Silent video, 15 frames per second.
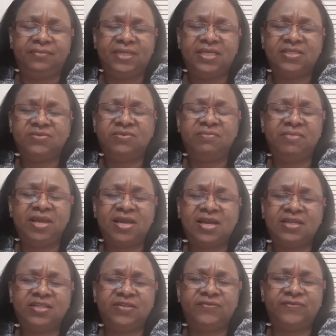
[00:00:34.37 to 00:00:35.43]
As we make
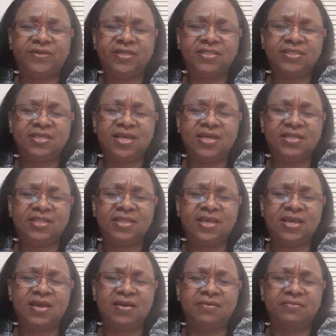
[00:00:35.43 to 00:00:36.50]
a difference here and
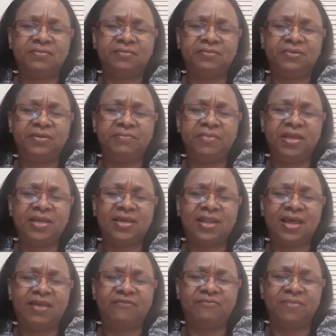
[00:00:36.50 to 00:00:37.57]
there, we make
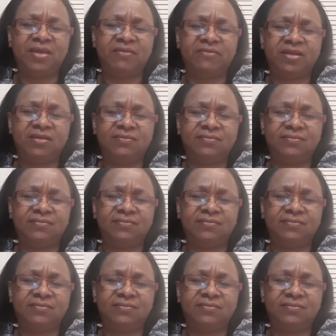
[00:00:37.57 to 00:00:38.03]
life merry.